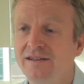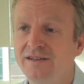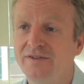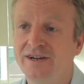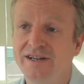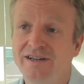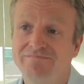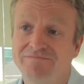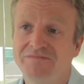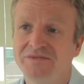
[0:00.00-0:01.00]
it's very
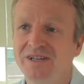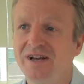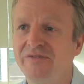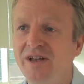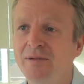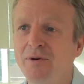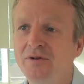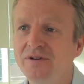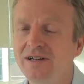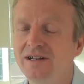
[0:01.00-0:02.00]

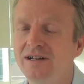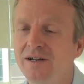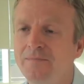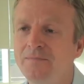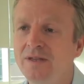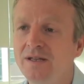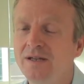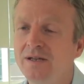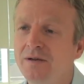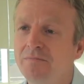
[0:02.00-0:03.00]
available,
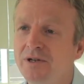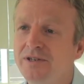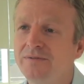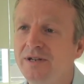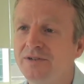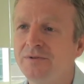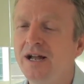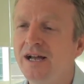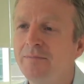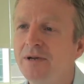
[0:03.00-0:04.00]
but its
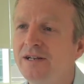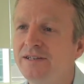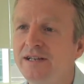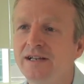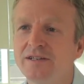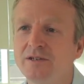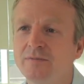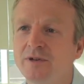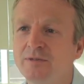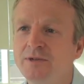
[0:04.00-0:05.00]
reliability can
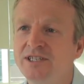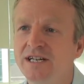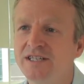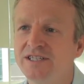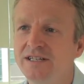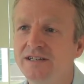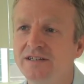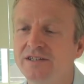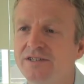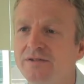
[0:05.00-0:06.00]
sometimes be
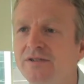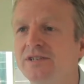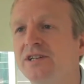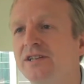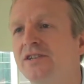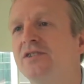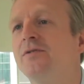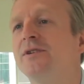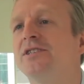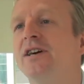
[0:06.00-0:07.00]
challenging. The sun doesn't
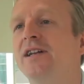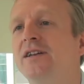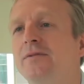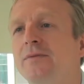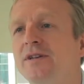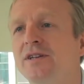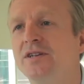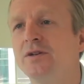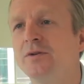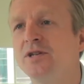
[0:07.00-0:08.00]
always shine, the wind
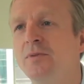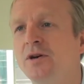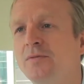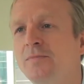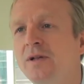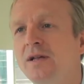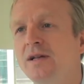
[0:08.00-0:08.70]
doesn't always blow,